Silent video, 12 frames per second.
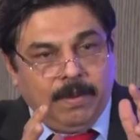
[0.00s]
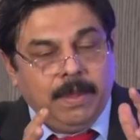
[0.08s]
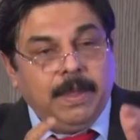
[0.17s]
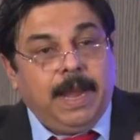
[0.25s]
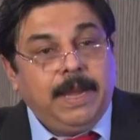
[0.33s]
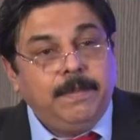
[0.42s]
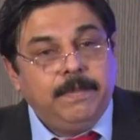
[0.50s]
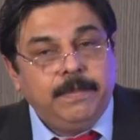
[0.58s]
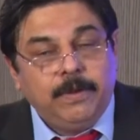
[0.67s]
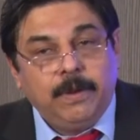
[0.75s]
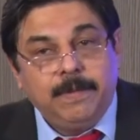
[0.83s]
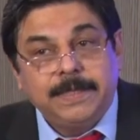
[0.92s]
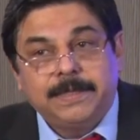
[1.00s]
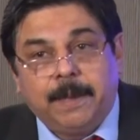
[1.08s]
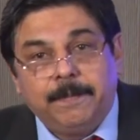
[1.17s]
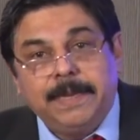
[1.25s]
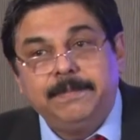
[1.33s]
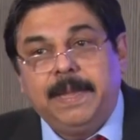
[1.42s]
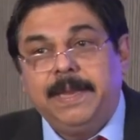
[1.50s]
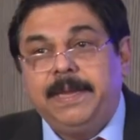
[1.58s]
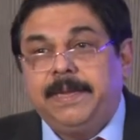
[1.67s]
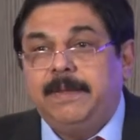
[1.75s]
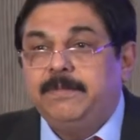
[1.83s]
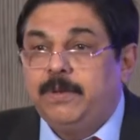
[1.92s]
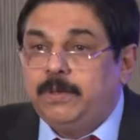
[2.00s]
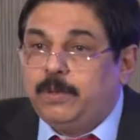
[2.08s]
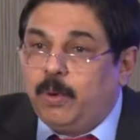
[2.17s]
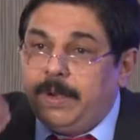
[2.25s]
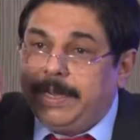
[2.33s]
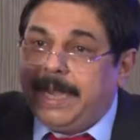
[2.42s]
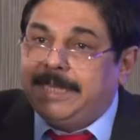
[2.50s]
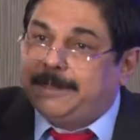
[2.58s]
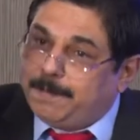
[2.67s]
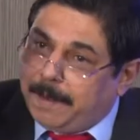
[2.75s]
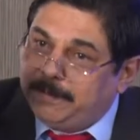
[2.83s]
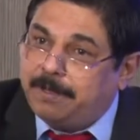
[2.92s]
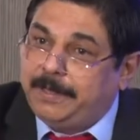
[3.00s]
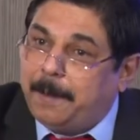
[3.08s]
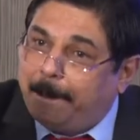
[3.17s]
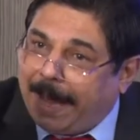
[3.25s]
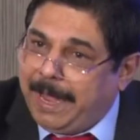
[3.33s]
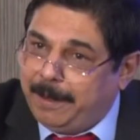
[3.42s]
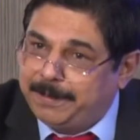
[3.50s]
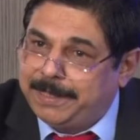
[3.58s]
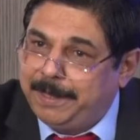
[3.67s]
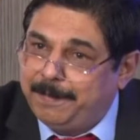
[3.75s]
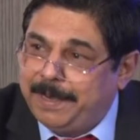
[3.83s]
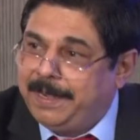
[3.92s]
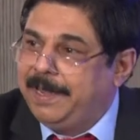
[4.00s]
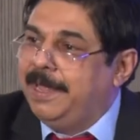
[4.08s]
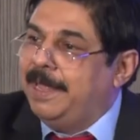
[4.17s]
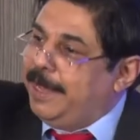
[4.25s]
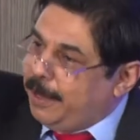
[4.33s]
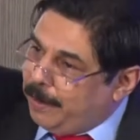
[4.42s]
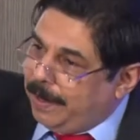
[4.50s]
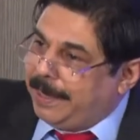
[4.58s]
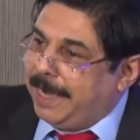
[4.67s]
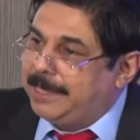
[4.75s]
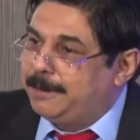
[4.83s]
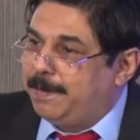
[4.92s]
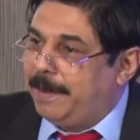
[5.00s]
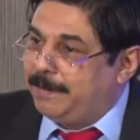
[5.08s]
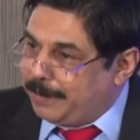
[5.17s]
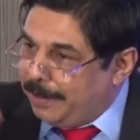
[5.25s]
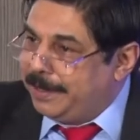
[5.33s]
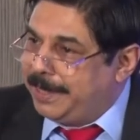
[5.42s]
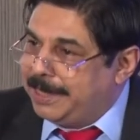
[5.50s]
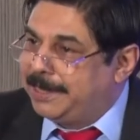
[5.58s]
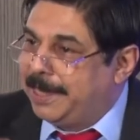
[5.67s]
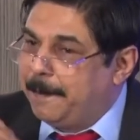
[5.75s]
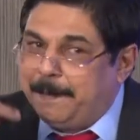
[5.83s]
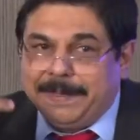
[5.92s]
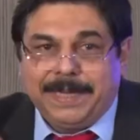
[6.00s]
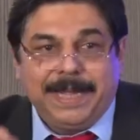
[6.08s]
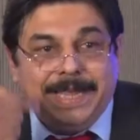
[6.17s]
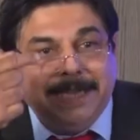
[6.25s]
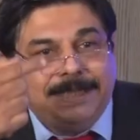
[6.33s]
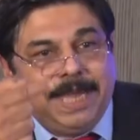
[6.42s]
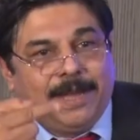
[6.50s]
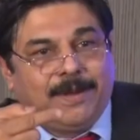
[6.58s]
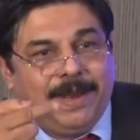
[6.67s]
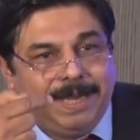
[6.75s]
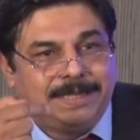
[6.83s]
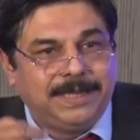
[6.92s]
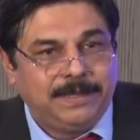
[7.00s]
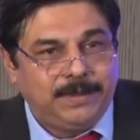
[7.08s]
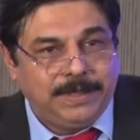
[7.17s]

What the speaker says: and you'll be surprised, many times you don't get sperms on the biopsy, but you will get sperms on this repeated ejaculation. So